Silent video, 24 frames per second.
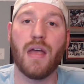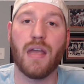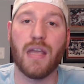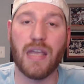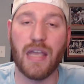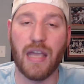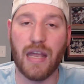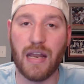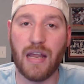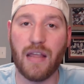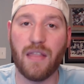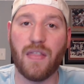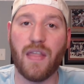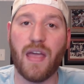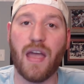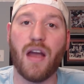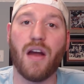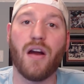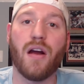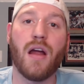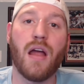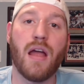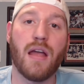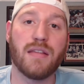Get in
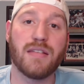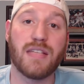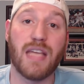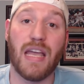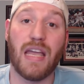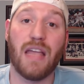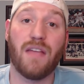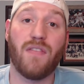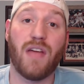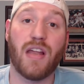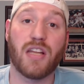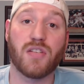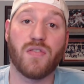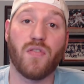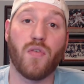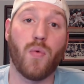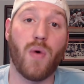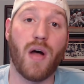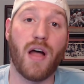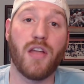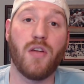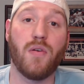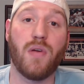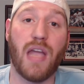there, take advantage of it
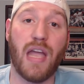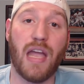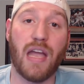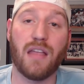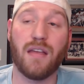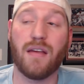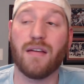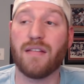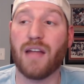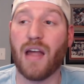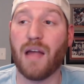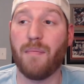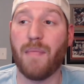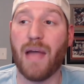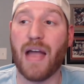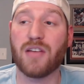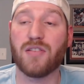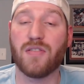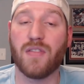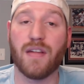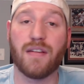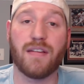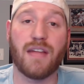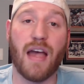while you can, because I
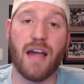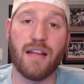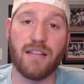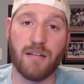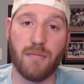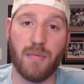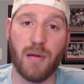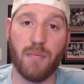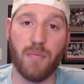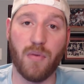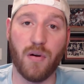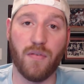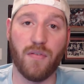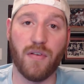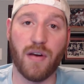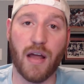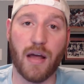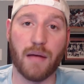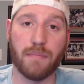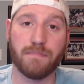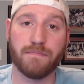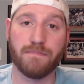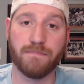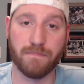imagine this guy's going to be moving
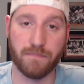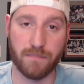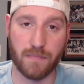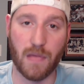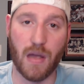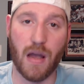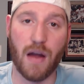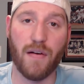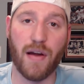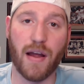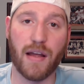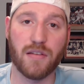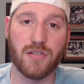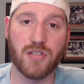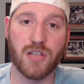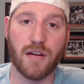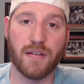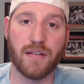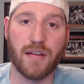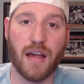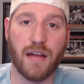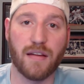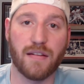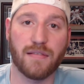up. All right.
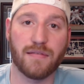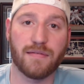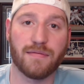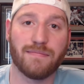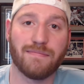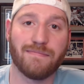Cheers, guys.